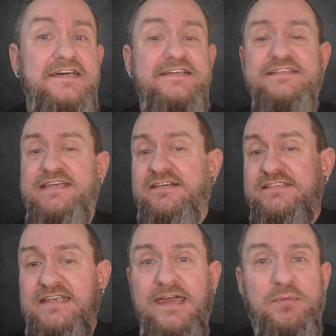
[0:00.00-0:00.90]
sales
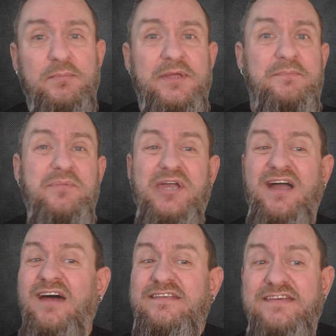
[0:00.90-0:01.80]
enablement, maybe
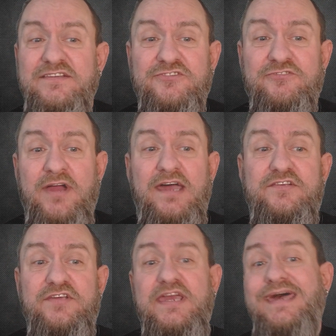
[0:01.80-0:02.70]
content
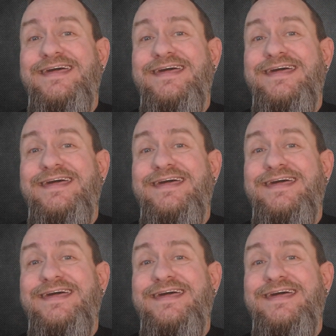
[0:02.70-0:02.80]
strategy?